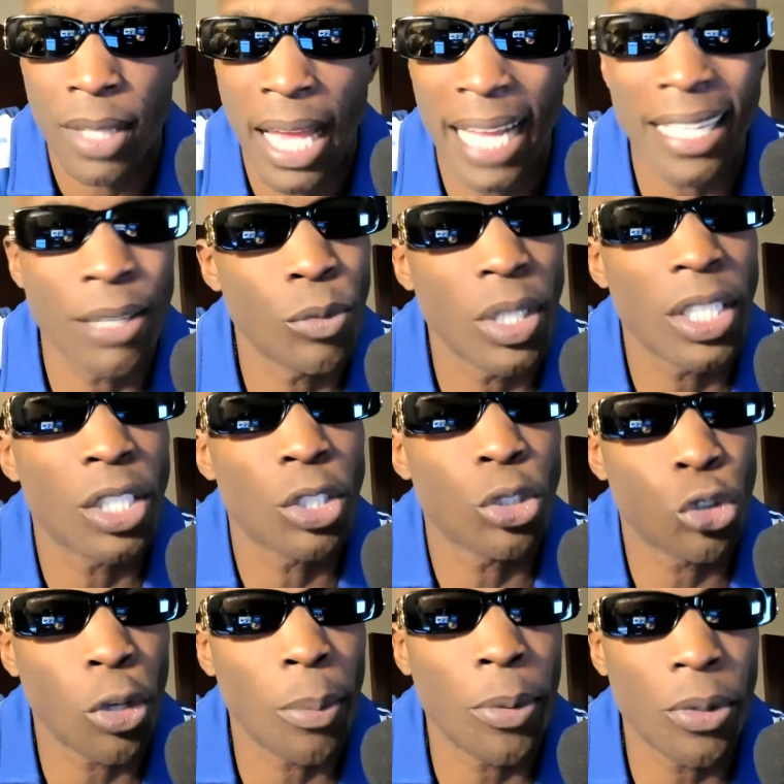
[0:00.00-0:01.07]
I didn't really
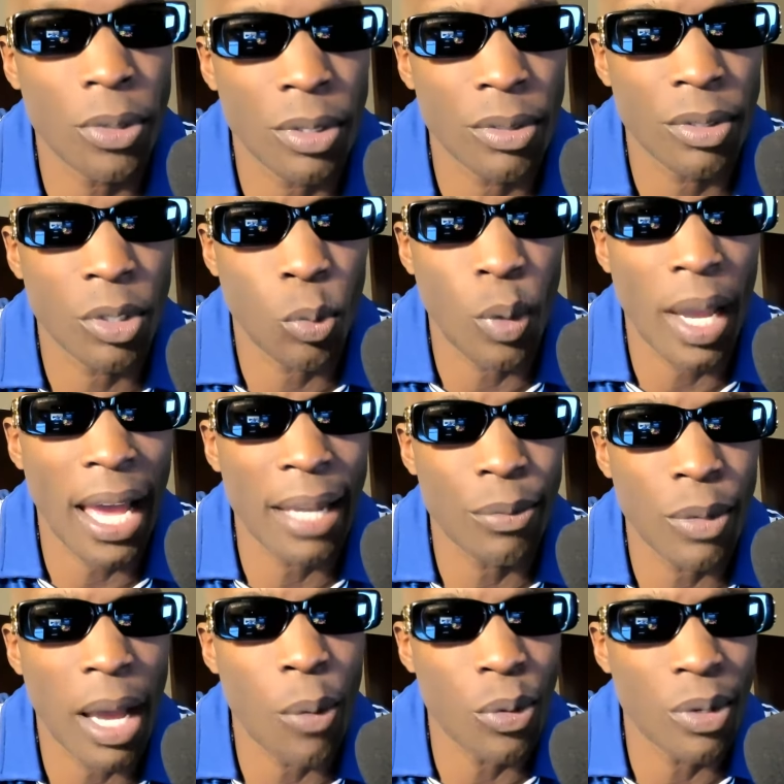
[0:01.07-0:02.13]
contribute the way I'd,
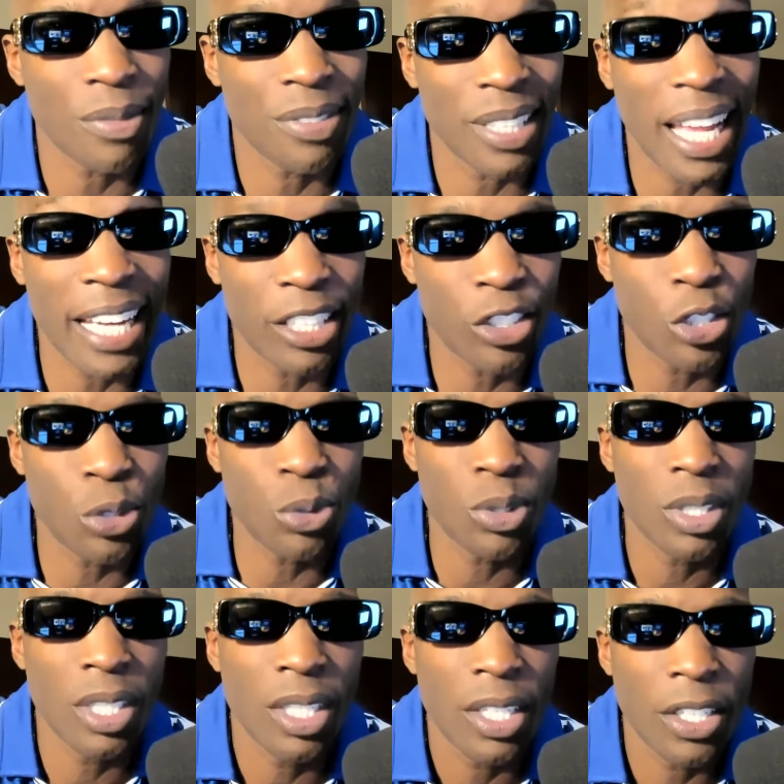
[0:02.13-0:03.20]
I would have liked
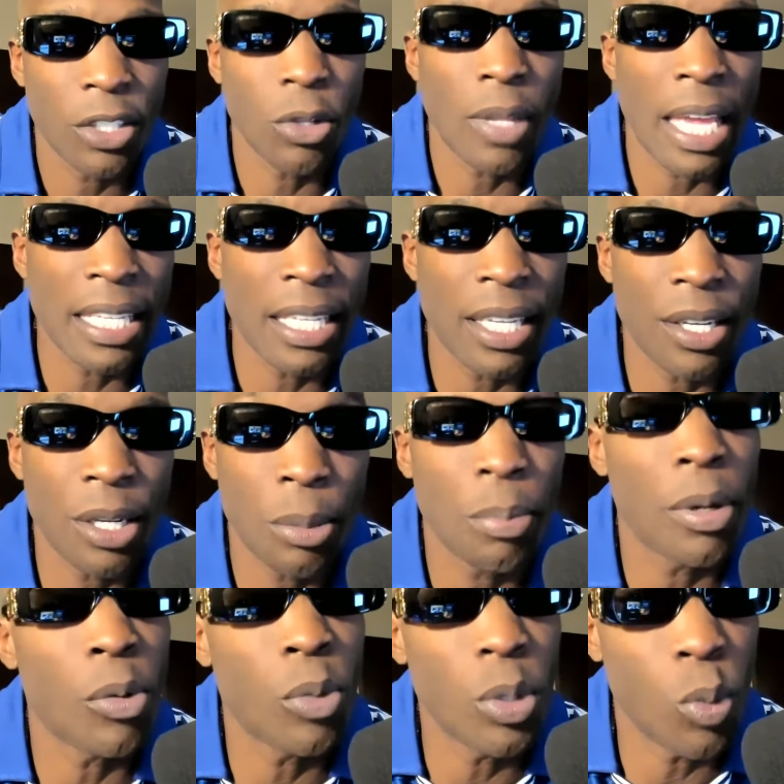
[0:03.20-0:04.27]
to, you know, that year,
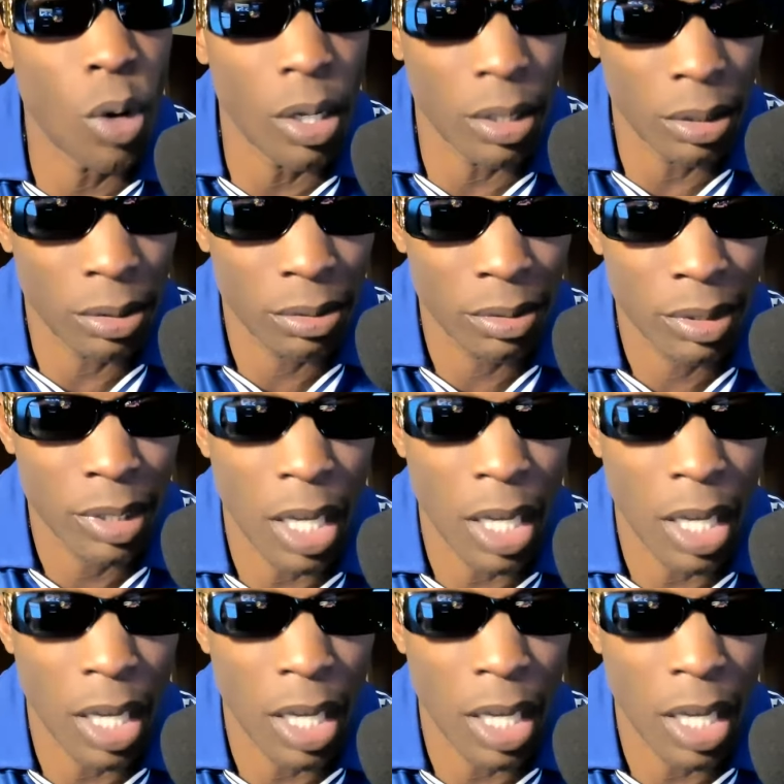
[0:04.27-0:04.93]
but we won.